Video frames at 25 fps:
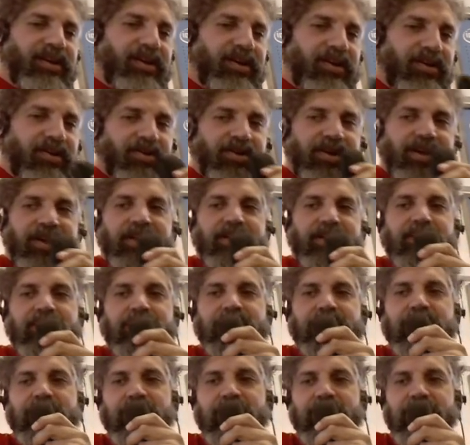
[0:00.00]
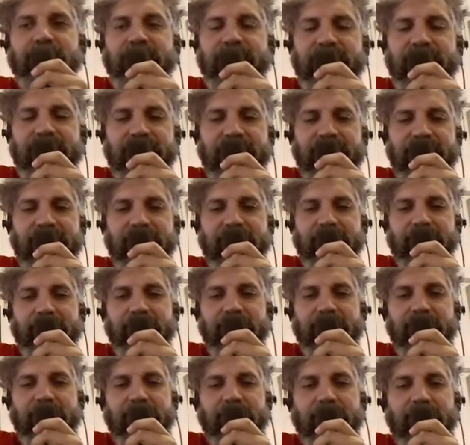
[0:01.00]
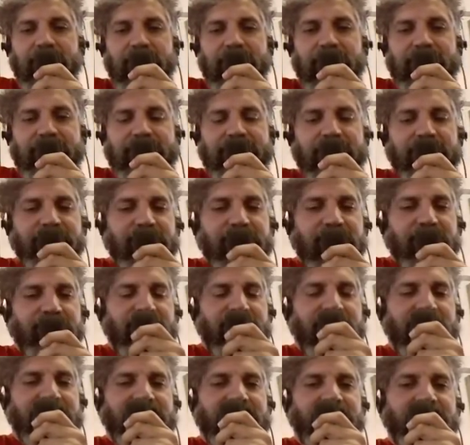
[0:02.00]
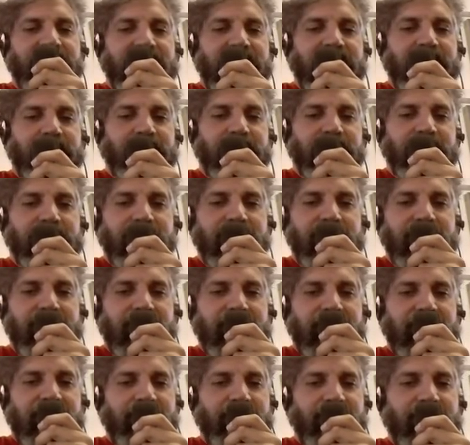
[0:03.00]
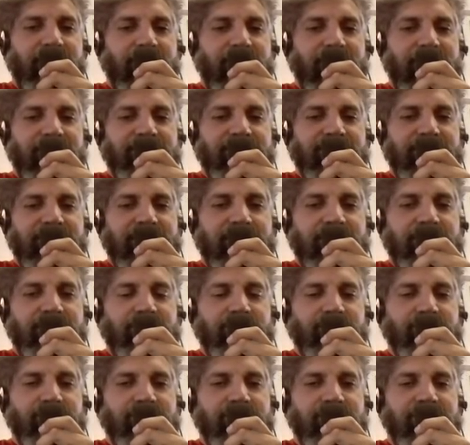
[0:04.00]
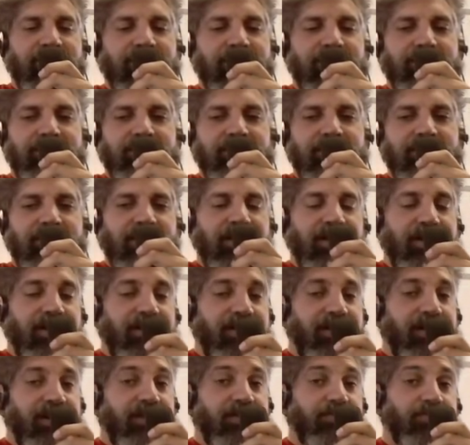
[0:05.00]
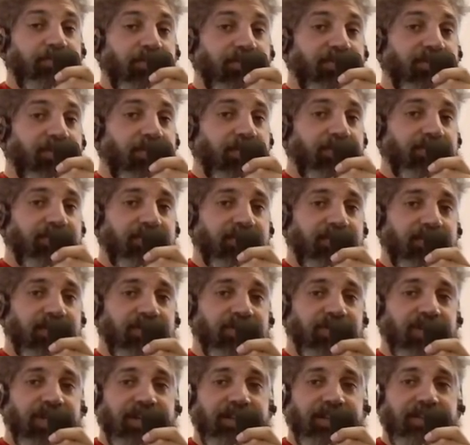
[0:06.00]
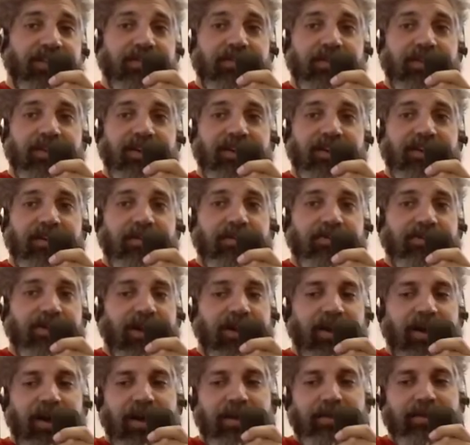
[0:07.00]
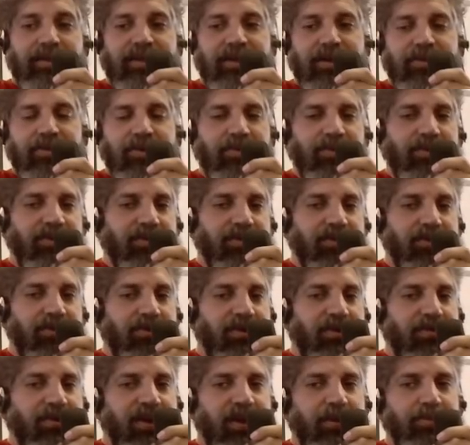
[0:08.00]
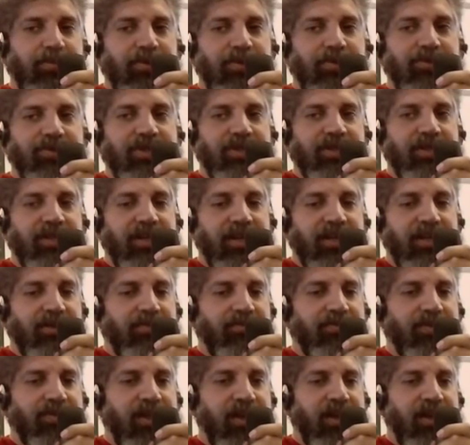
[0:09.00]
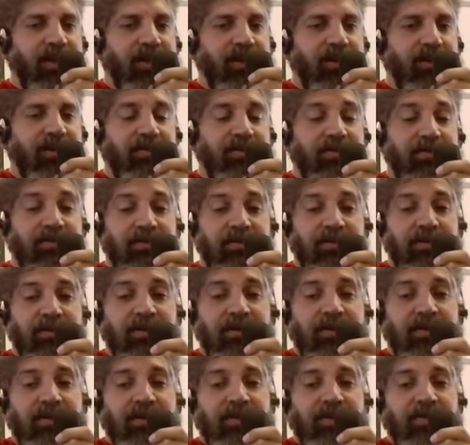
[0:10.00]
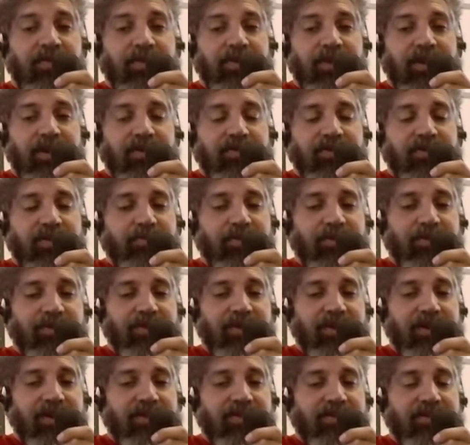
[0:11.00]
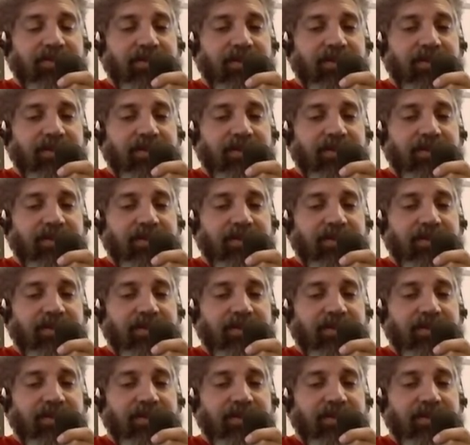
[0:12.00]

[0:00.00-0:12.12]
Okay, so as I said, if you guys have any more questions, I think you should just post the questions in the chat, because I think that we will slowly be approaching the end of the podcast.